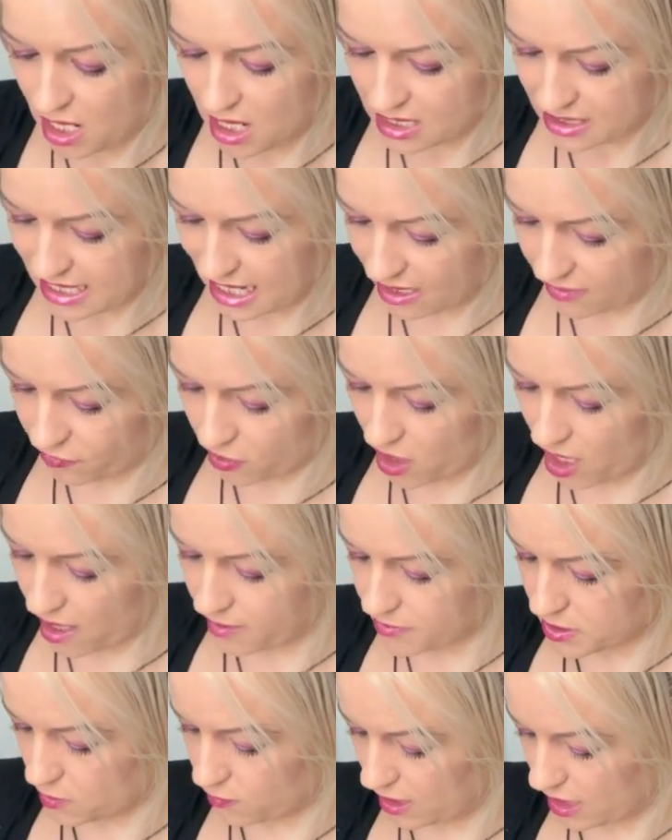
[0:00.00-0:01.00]
10 of
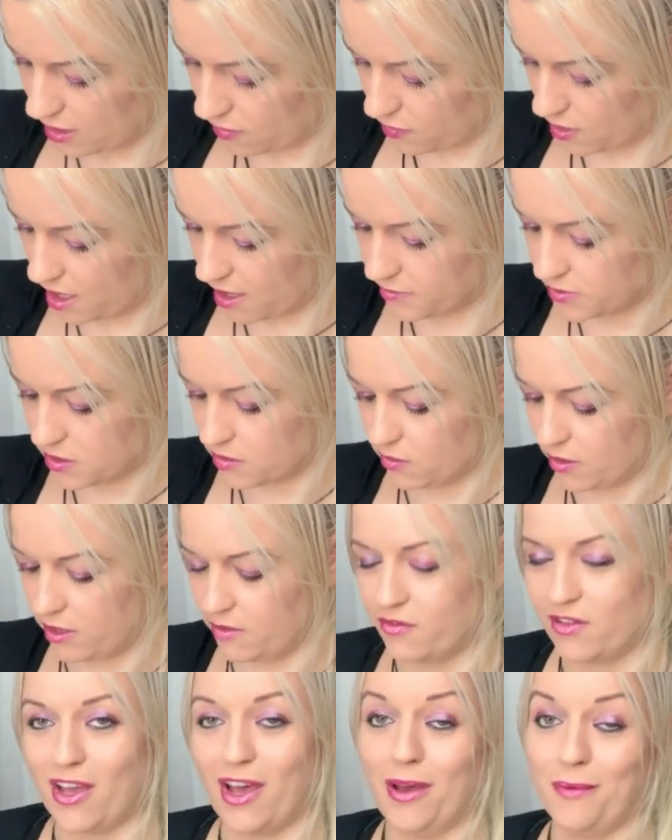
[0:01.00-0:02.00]
Cups, Queen of Cups, 3
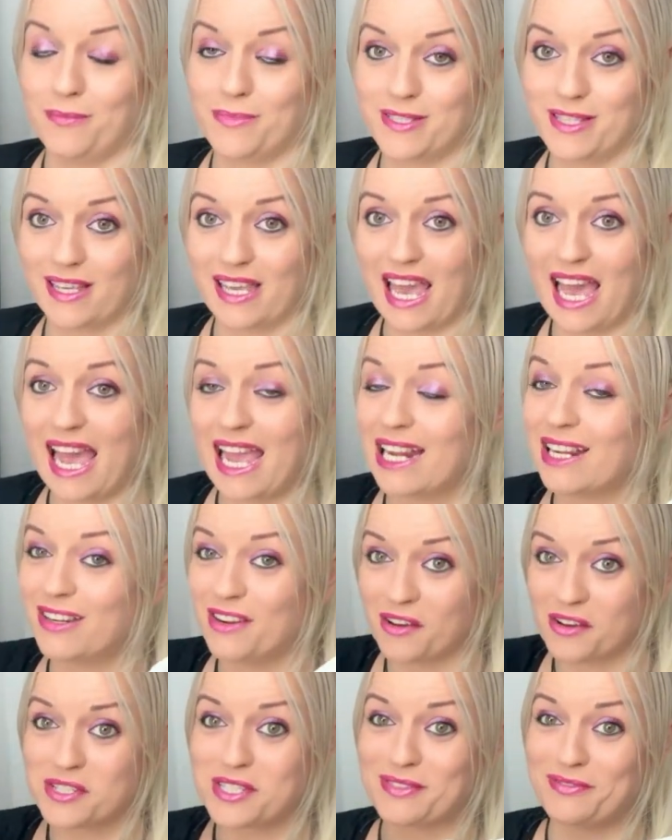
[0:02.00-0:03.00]
of Cups, okay?
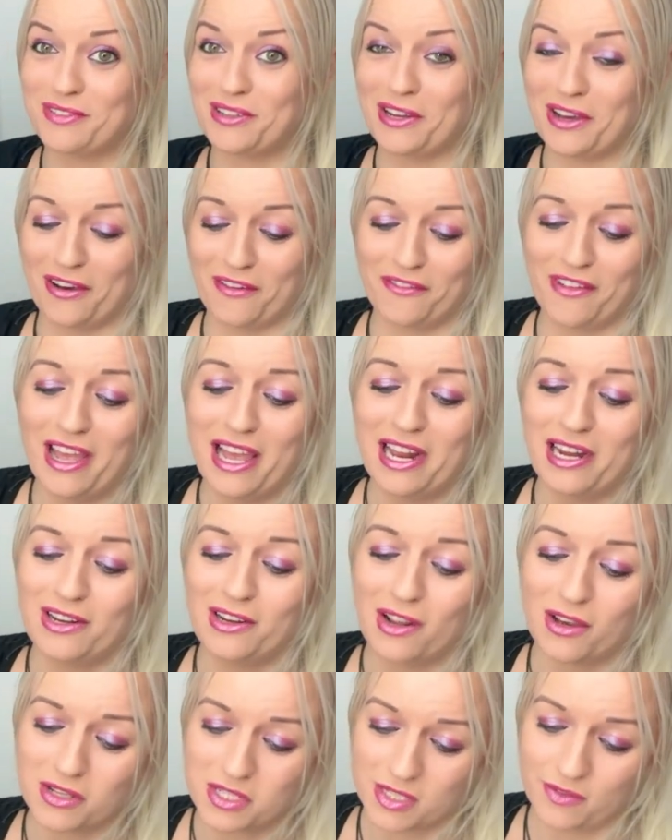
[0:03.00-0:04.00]
Lots of love,
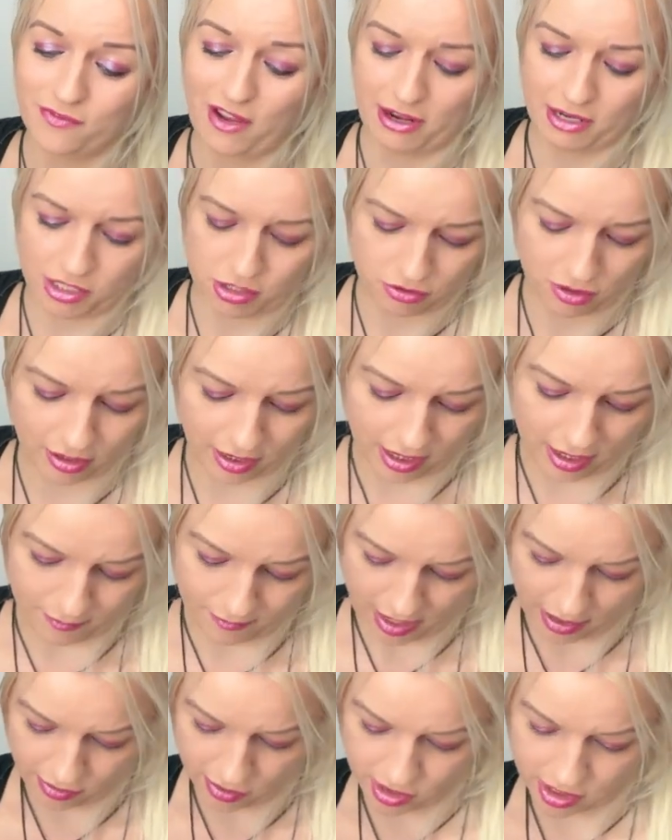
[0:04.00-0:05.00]
lots of very strong
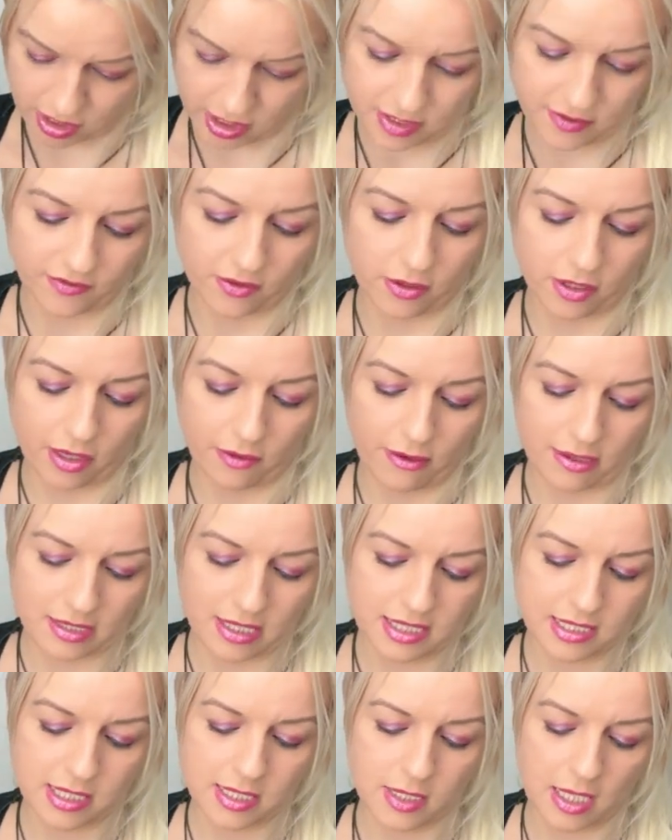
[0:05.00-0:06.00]
emotions for you. And
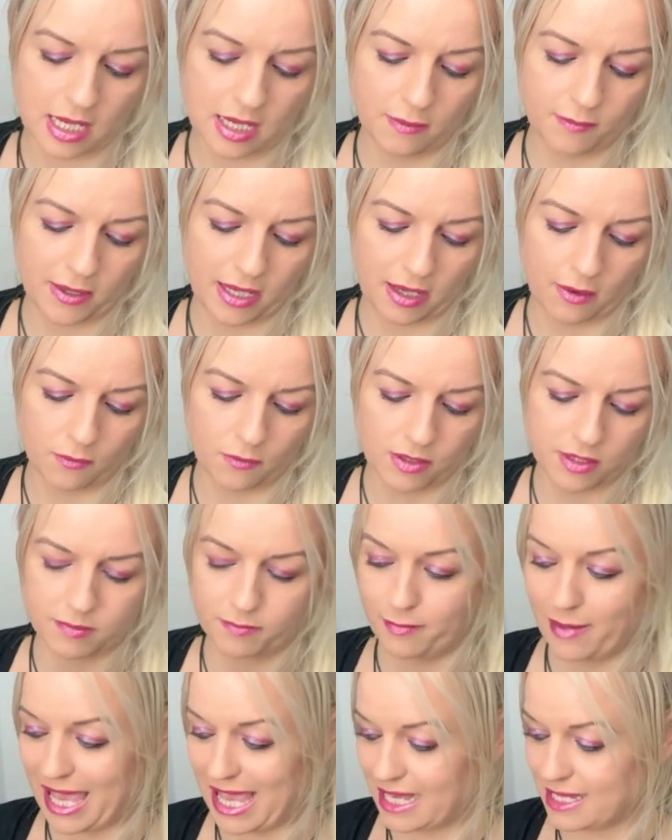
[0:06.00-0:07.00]
this is going to be what
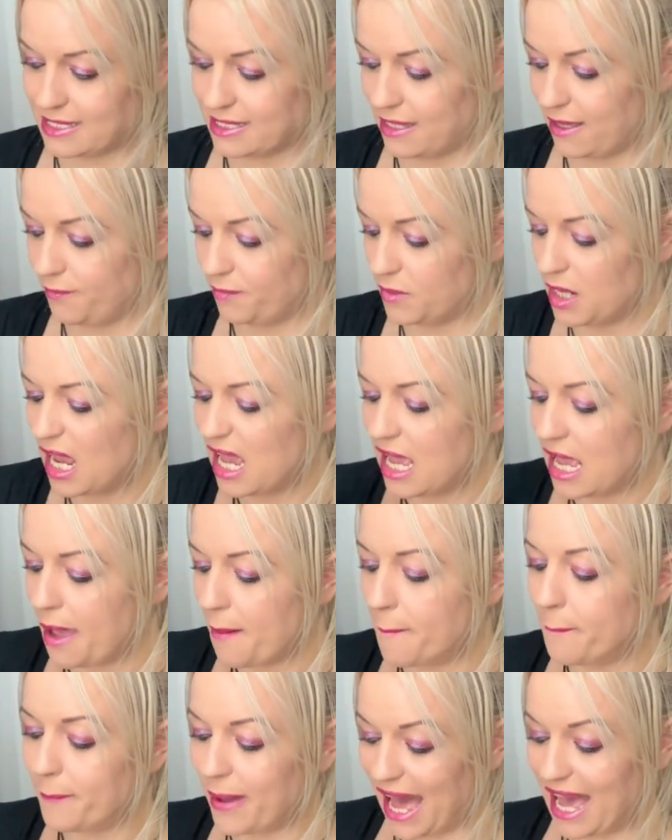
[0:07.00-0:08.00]
makes them
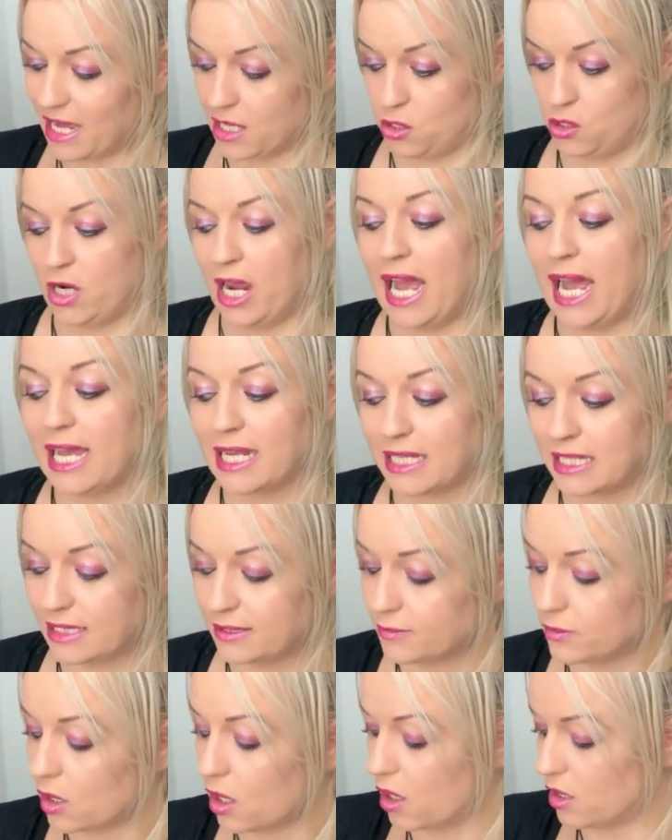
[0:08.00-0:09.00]
backtrack
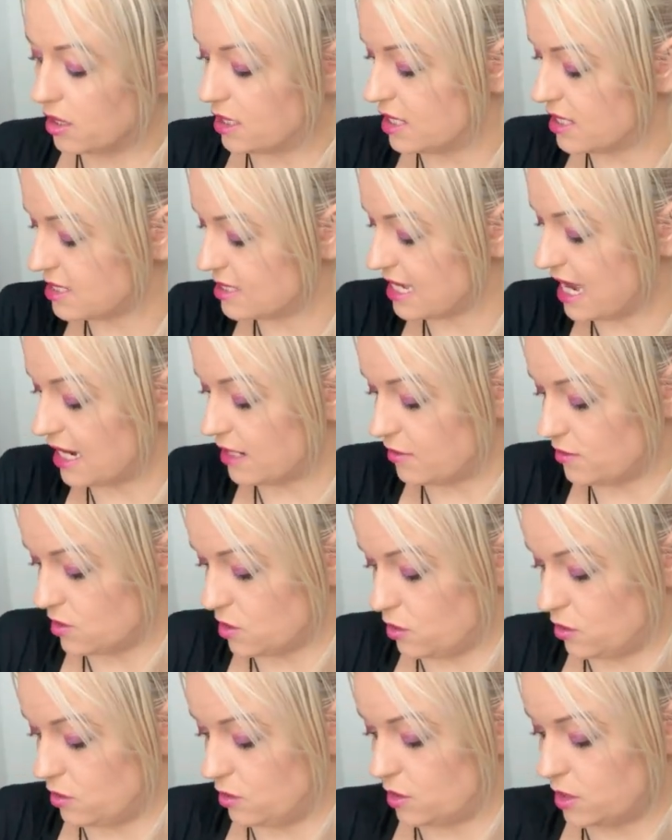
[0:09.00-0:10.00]
on this Ten of
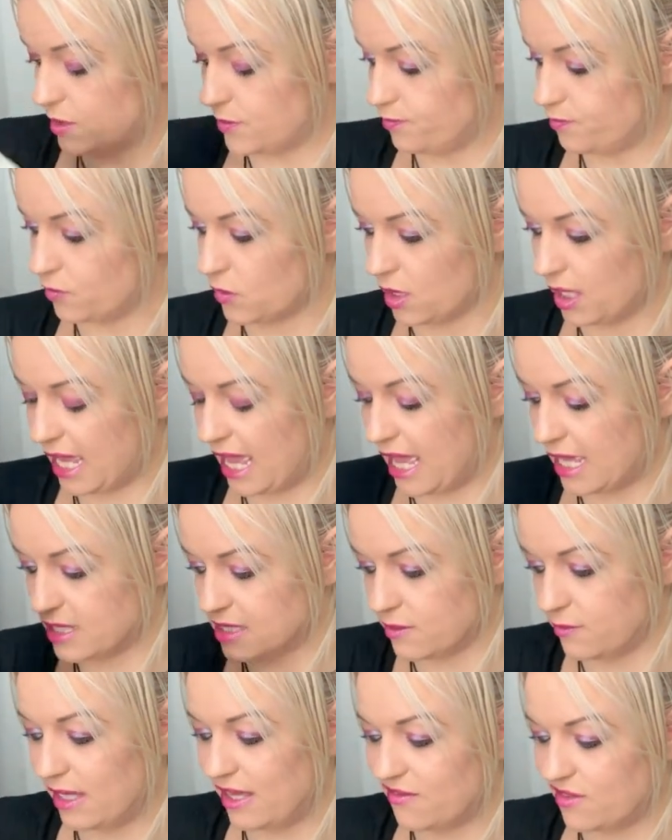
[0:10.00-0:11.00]
Swords, okay?
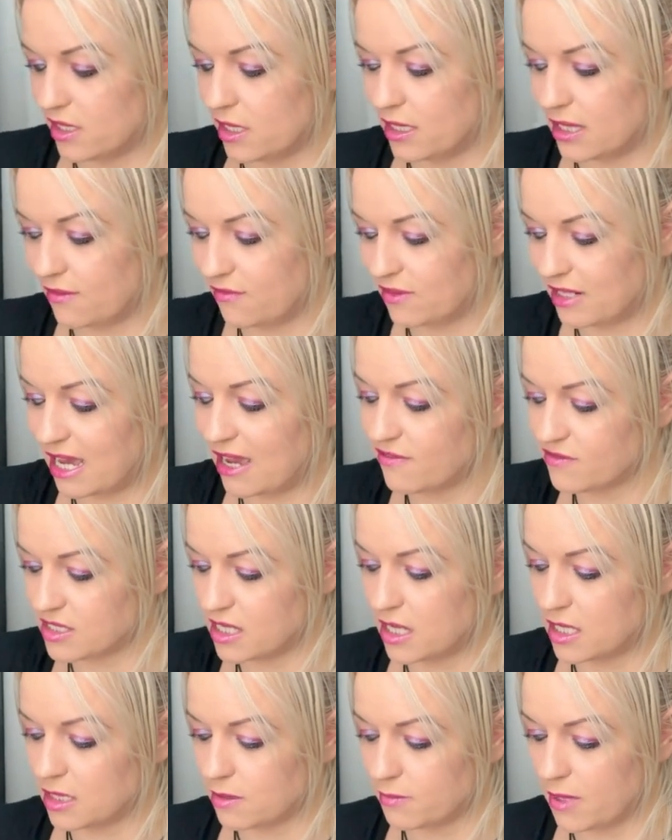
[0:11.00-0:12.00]
So even though they've left it
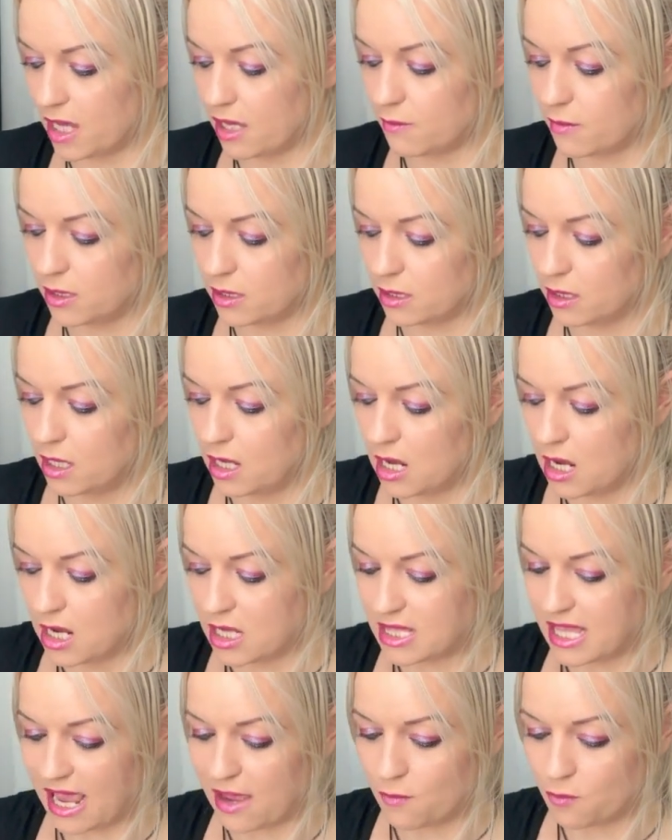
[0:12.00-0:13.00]
at the moment,
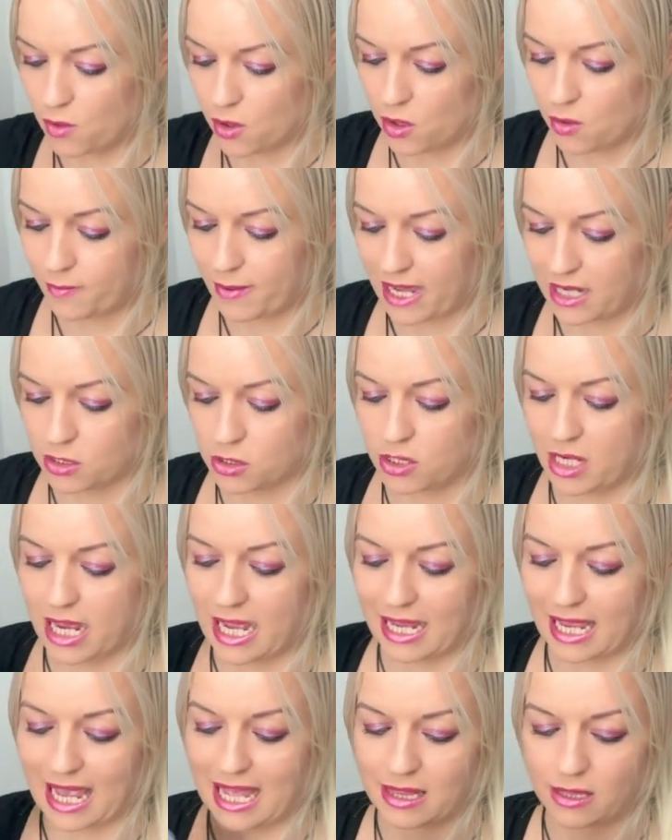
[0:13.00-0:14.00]
they will
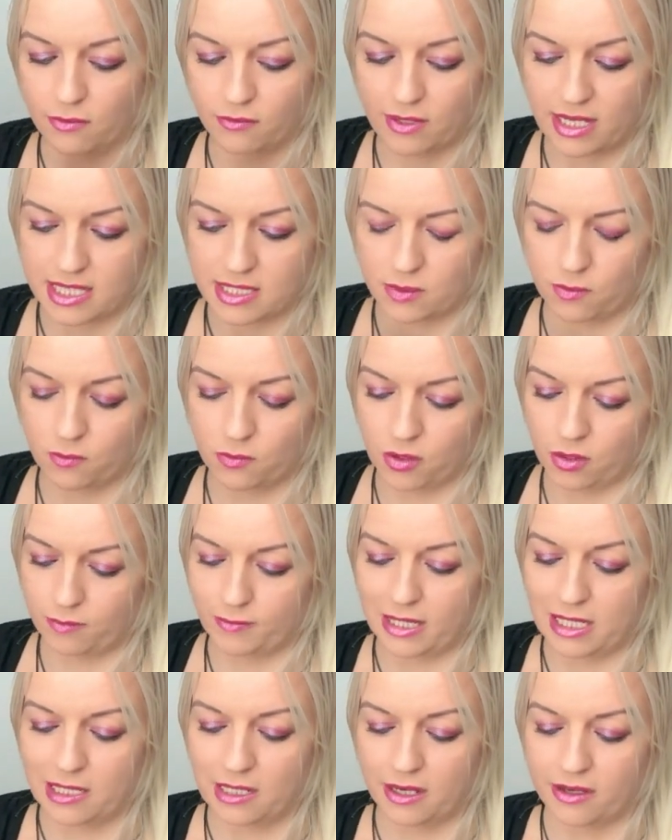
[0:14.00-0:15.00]
backtrack and the reason will
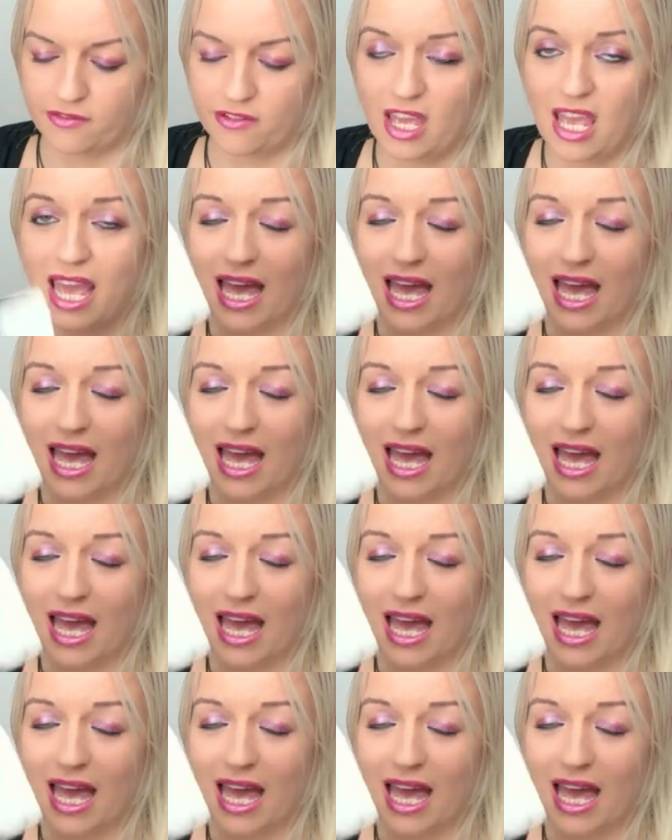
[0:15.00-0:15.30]
be love.